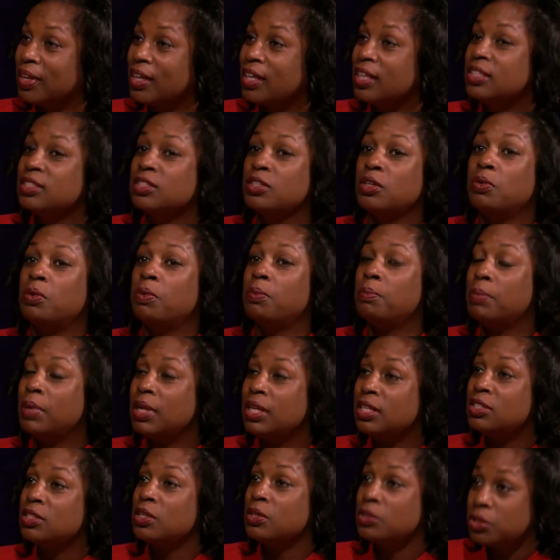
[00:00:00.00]
So
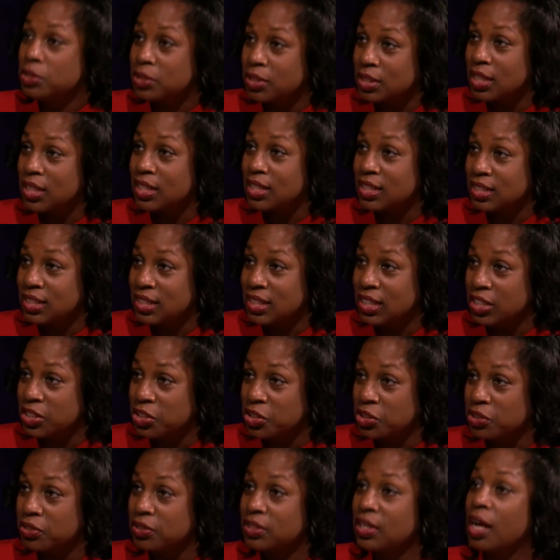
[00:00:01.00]
many social studies
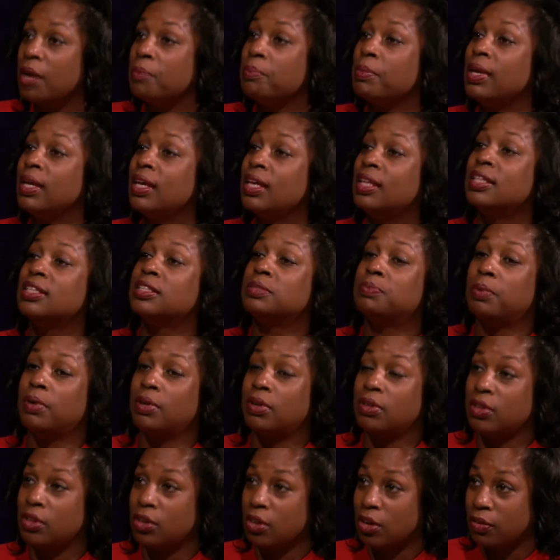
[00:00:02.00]
teachers are making this part
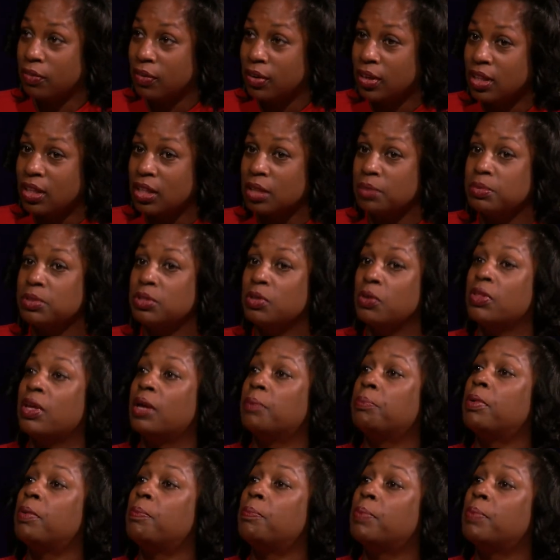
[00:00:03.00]
of the curriculum, so they're mm-hmm.